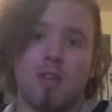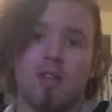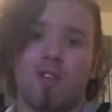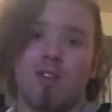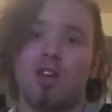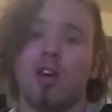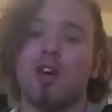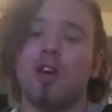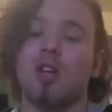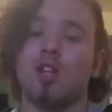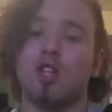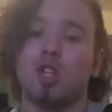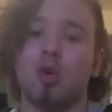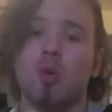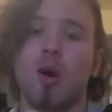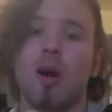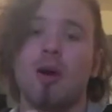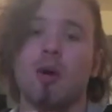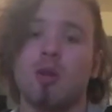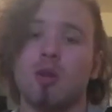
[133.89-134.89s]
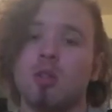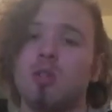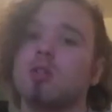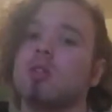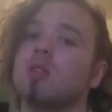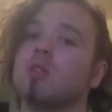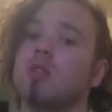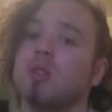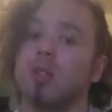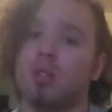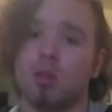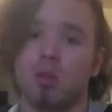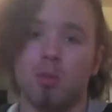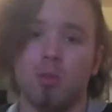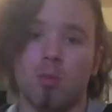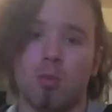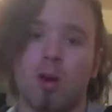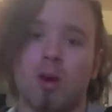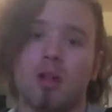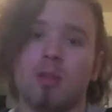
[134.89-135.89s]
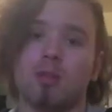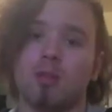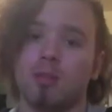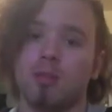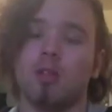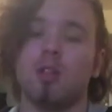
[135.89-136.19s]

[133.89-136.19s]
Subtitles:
If you're getting it 2 hours, you're doing well.